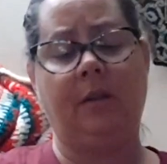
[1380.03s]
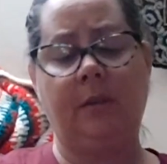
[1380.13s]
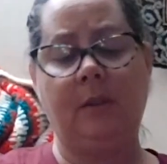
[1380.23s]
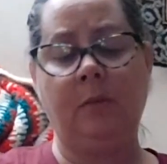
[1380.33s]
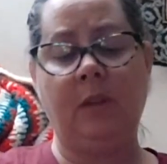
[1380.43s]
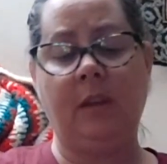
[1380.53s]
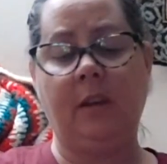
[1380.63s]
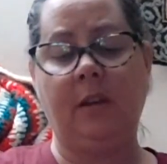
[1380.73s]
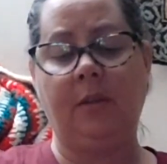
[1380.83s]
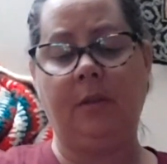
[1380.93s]
Actually, it's more like
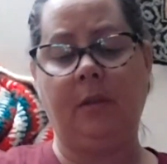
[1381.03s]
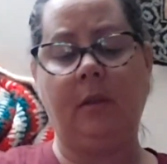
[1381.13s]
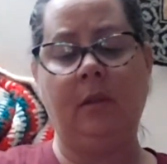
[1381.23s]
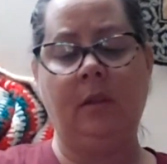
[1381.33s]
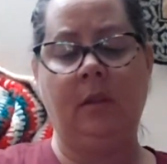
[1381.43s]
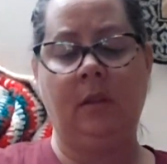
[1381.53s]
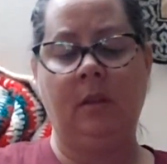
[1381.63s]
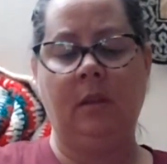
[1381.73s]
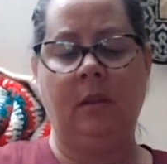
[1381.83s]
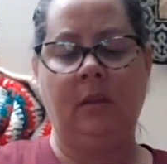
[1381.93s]
100
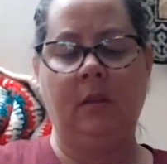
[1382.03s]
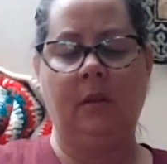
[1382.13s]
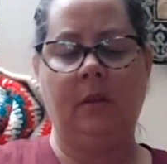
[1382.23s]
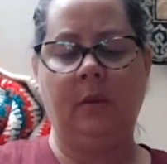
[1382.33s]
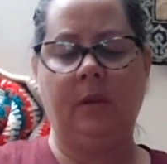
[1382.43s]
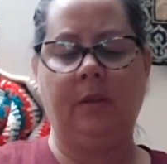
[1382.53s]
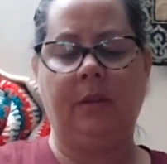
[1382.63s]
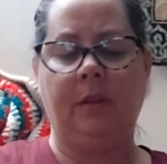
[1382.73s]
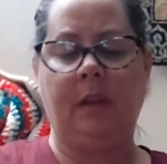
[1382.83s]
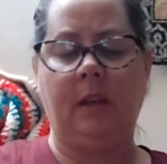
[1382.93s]
to
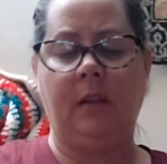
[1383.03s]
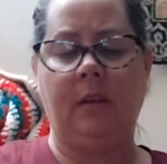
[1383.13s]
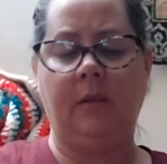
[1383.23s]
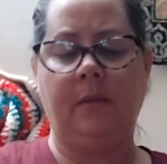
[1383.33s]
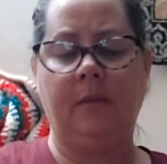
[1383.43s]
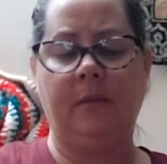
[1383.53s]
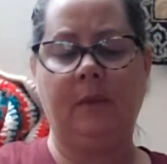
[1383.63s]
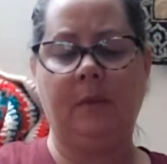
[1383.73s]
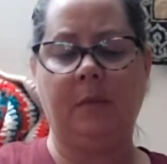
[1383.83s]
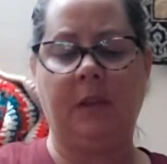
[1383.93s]
110,
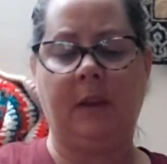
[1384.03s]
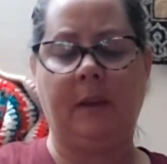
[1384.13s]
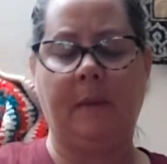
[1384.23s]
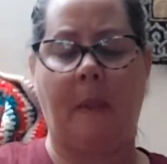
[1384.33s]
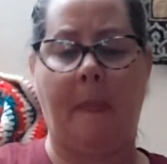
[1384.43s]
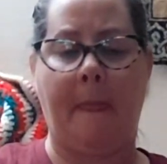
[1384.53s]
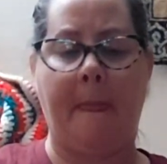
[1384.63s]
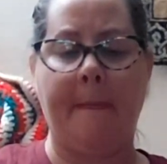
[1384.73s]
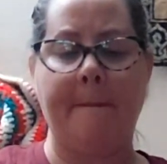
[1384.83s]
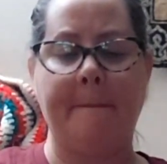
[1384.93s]
something like that.
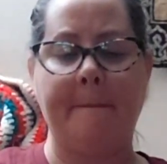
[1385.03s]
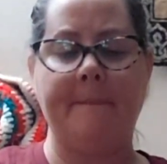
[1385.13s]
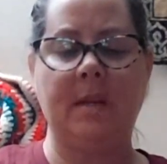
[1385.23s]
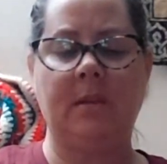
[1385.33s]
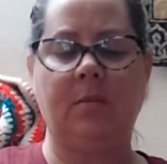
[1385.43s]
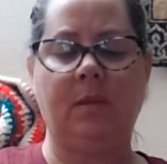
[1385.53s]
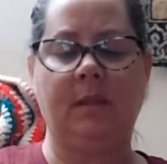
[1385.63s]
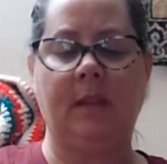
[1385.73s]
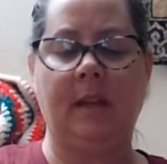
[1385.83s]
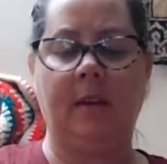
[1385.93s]
So
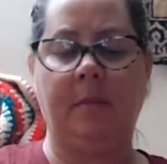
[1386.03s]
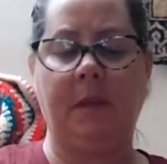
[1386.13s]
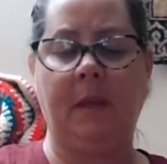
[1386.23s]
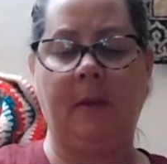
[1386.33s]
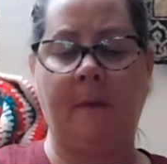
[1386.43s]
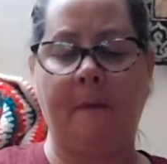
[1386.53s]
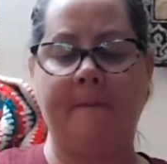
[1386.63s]
it's gonna end up being